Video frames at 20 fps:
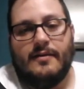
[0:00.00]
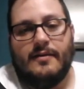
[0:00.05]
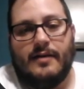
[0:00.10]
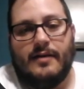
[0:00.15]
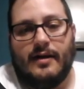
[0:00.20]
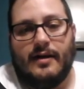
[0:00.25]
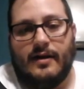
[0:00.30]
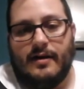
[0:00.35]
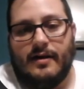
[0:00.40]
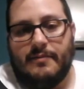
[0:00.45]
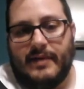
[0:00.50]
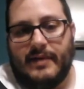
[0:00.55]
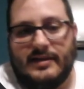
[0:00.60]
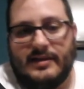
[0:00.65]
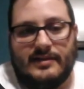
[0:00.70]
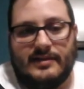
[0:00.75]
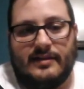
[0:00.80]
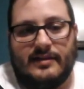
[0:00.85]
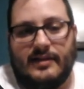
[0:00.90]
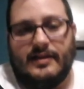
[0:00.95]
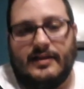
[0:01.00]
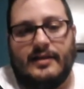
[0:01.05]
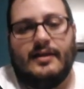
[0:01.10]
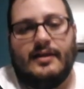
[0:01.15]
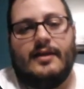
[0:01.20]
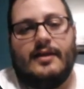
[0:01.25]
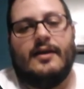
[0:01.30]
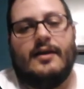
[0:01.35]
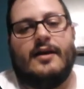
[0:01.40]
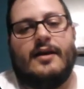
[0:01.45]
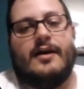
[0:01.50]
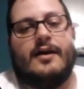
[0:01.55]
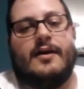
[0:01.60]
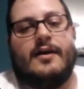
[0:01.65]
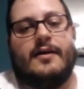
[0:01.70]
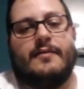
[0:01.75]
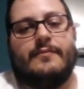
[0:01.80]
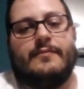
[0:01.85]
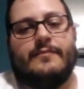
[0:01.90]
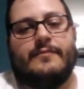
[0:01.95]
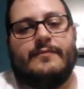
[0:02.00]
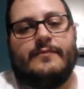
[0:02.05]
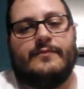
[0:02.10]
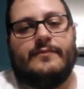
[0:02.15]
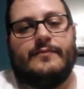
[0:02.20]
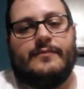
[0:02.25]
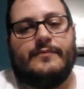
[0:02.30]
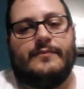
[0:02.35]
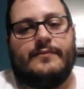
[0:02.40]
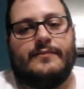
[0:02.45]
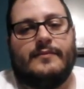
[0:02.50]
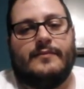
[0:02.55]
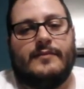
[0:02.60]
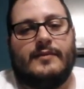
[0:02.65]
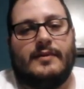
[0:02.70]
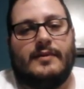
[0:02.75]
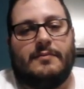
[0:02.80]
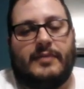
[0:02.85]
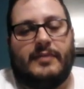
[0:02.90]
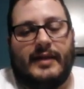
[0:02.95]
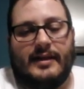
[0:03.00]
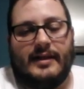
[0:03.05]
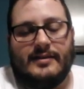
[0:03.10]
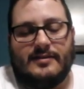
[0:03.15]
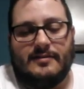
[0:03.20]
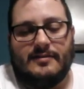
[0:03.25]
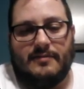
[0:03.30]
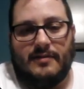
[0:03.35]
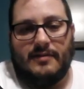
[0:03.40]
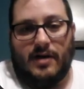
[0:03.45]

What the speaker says: basically the plants